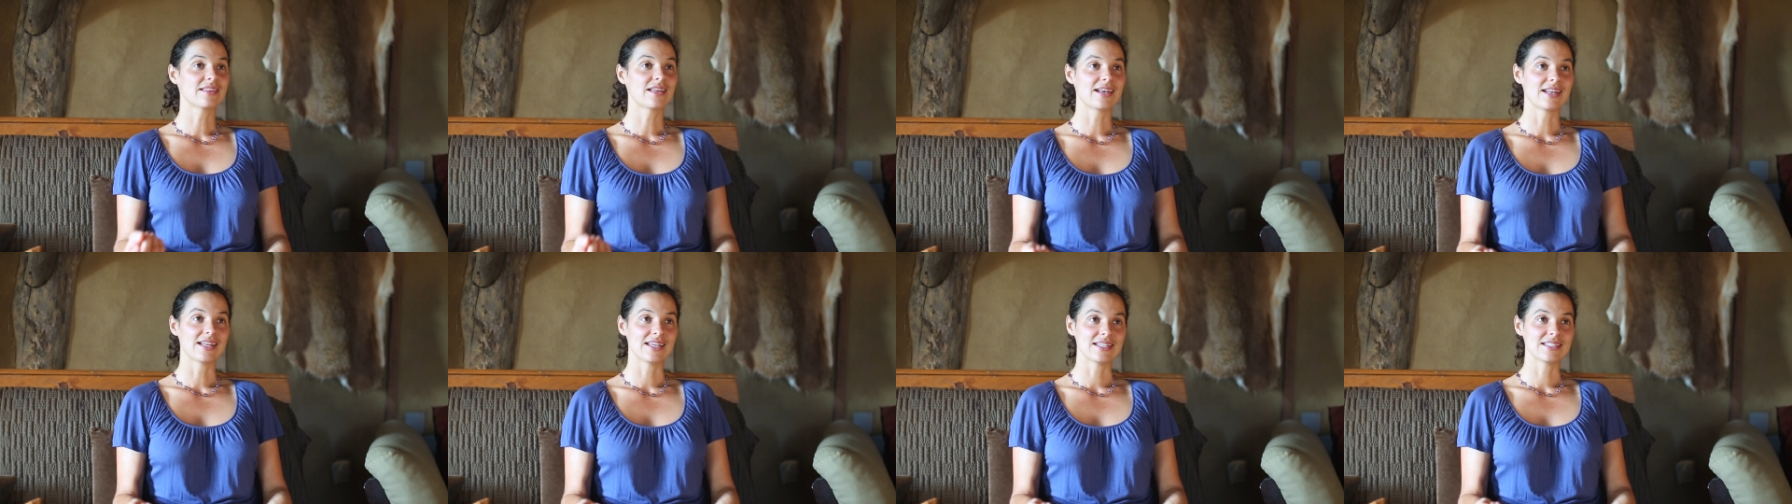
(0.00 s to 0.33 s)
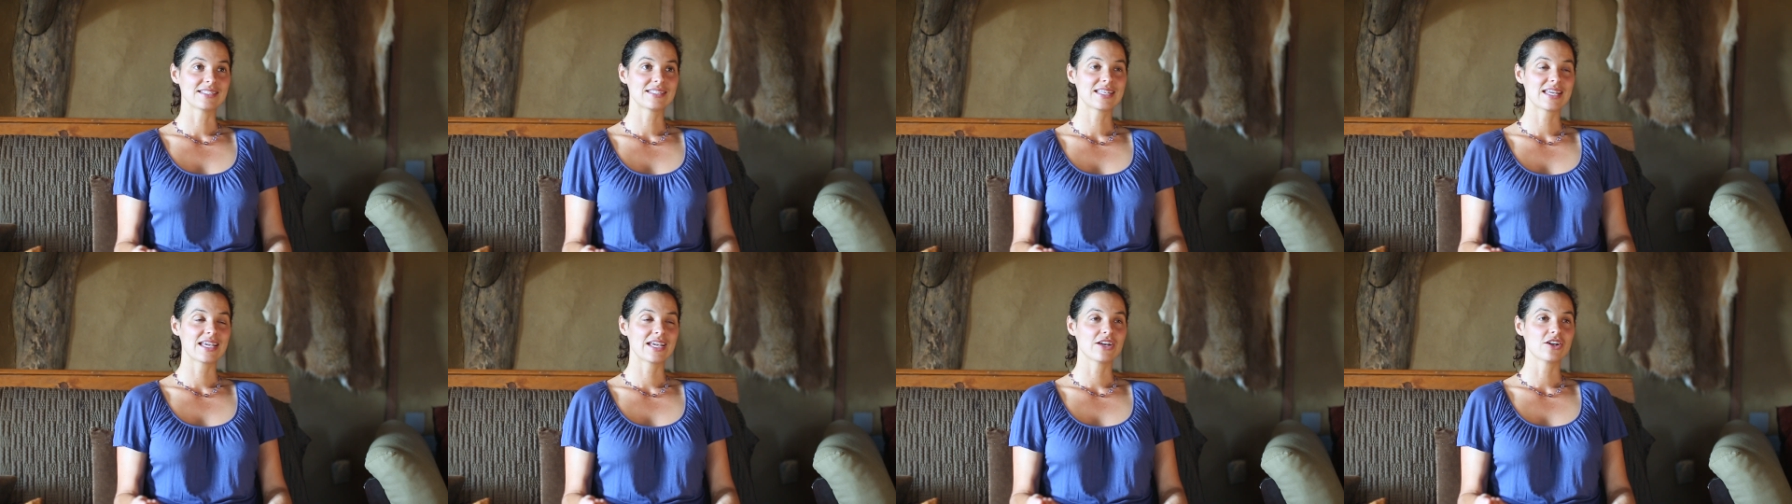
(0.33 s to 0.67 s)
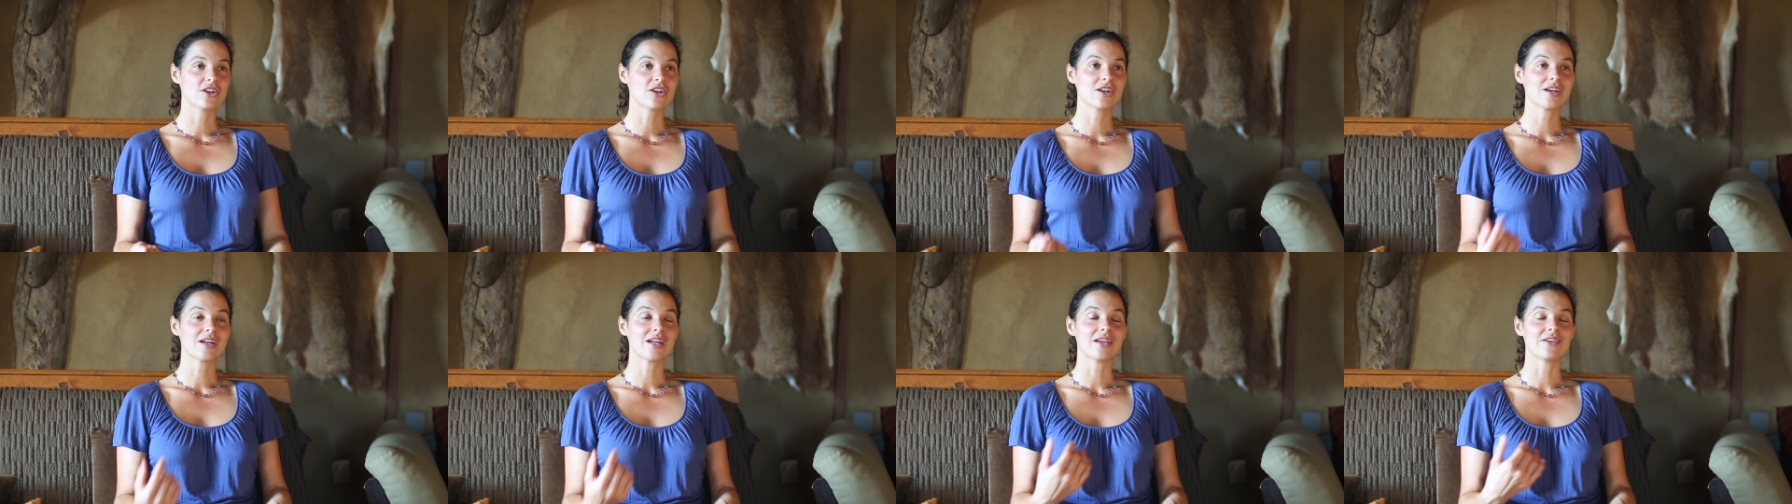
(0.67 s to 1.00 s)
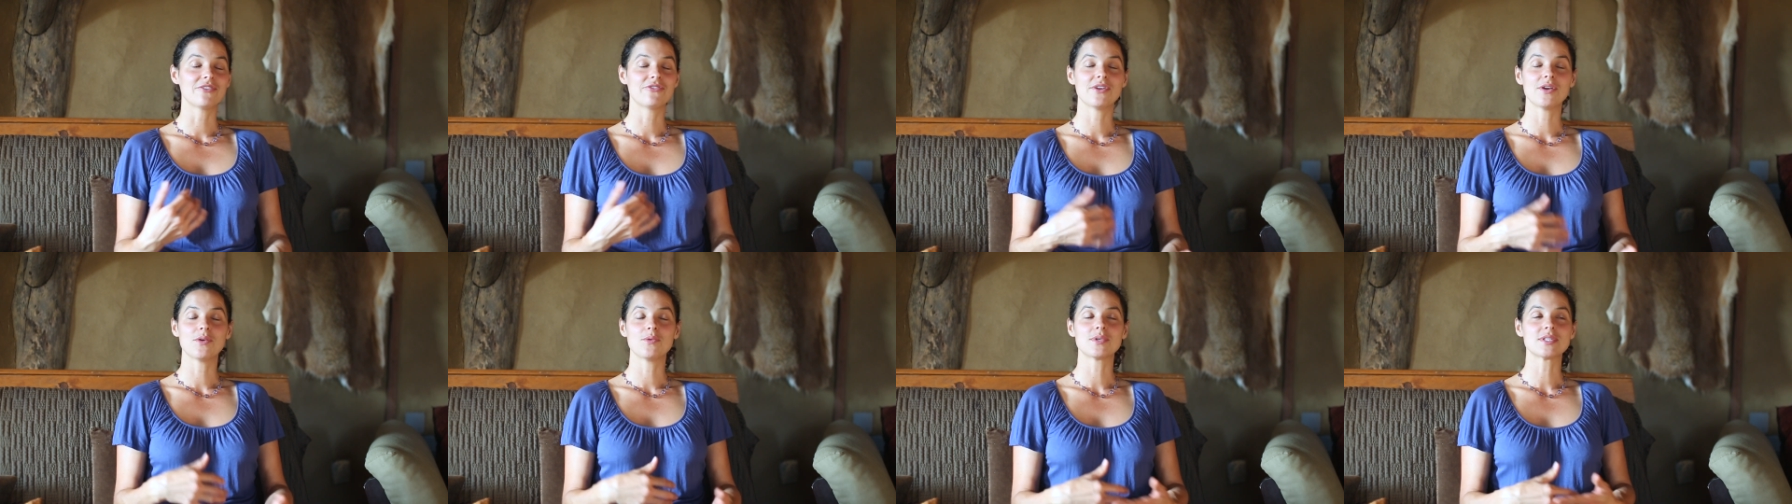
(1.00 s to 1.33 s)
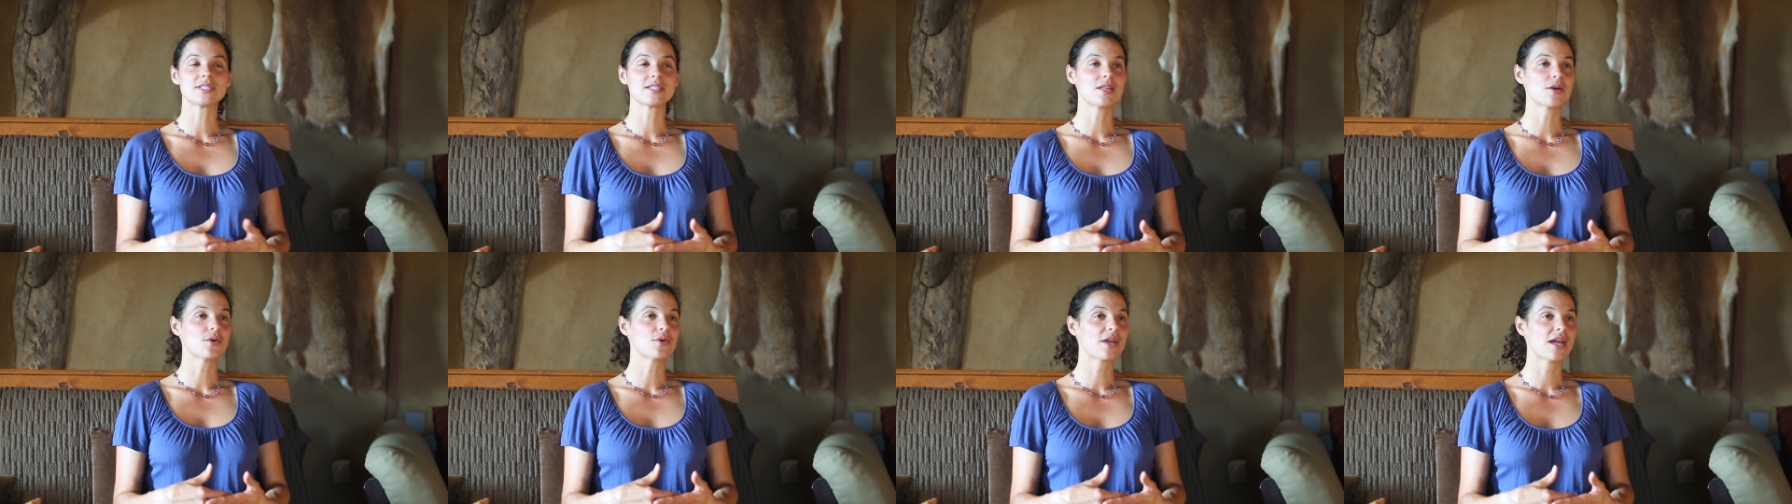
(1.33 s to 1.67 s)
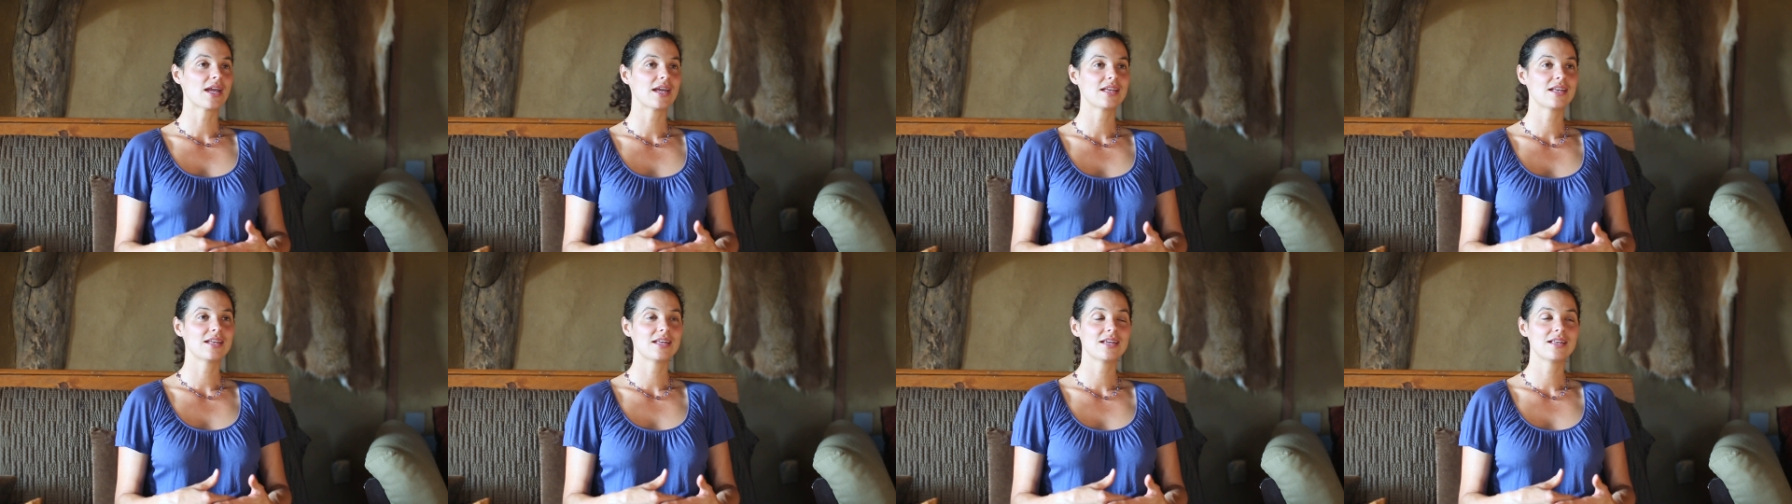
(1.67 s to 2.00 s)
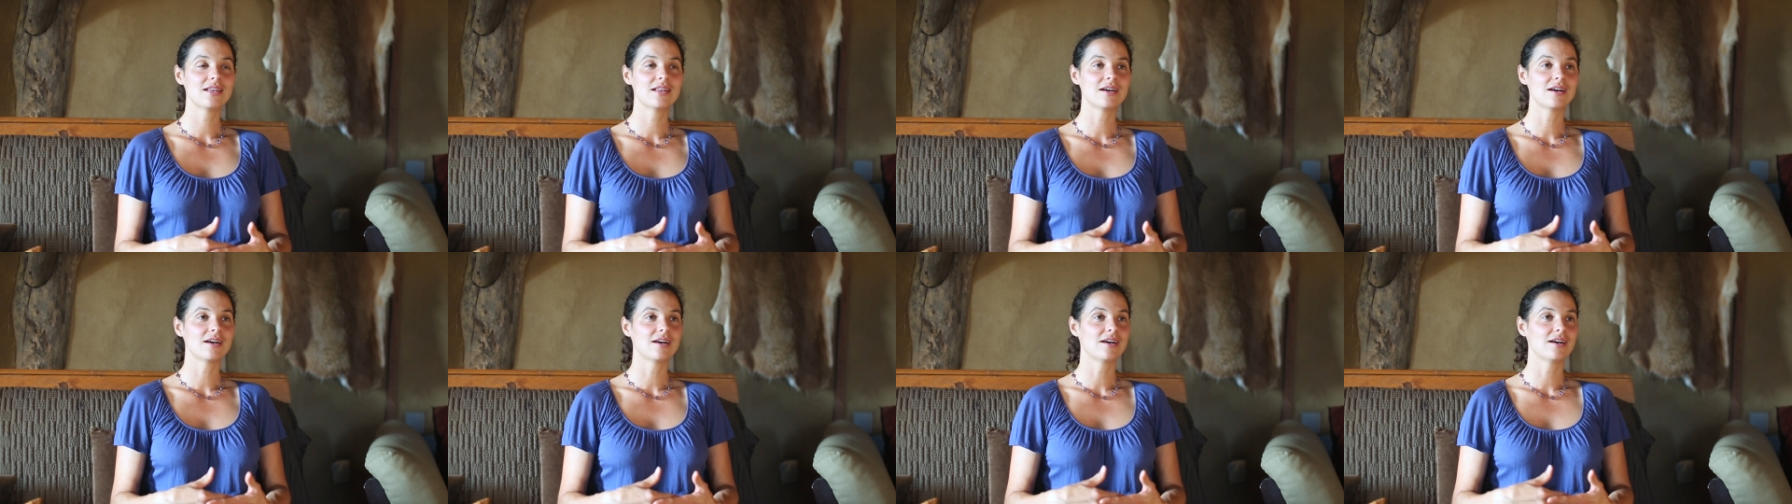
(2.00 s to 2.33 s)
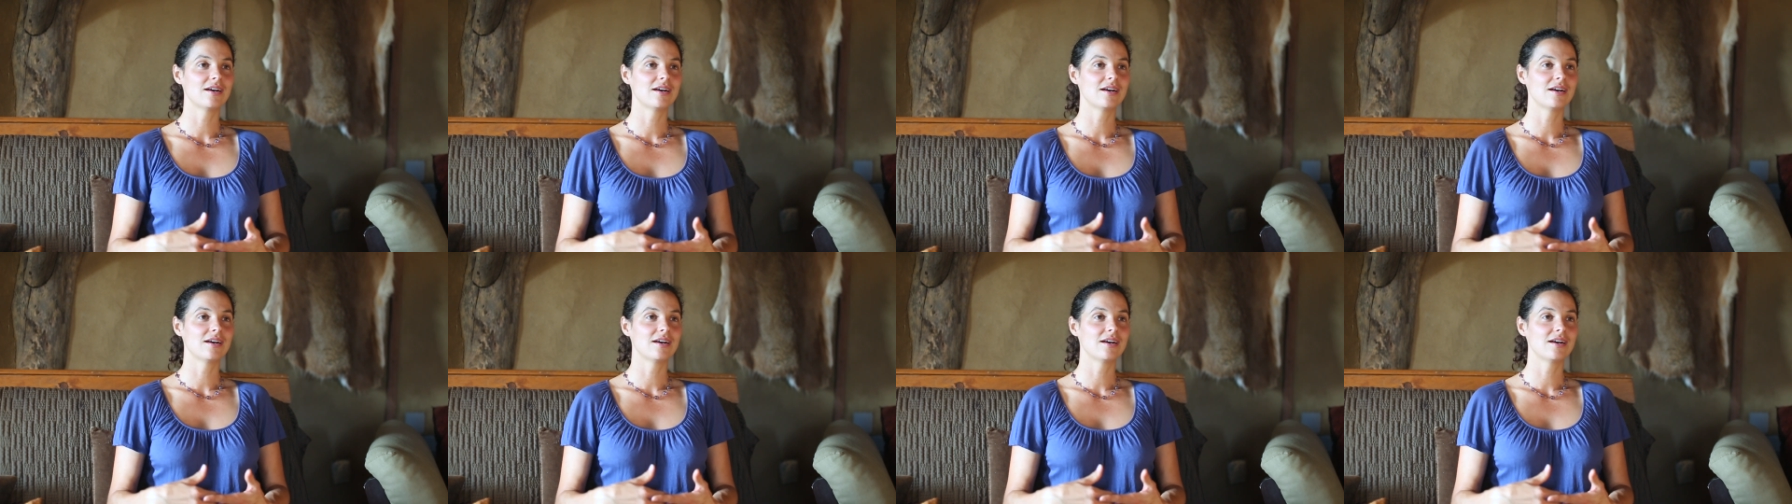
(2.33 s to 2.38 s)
that is here, if it was located